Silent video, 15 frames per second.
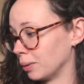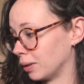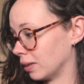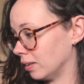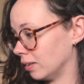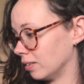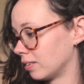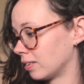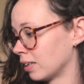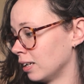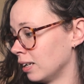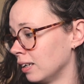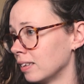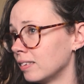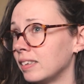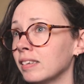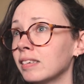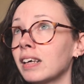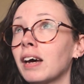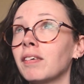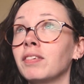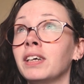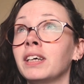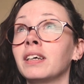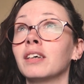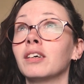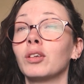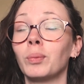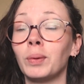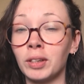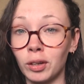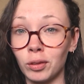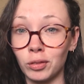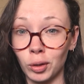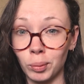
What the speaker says: because since having the windows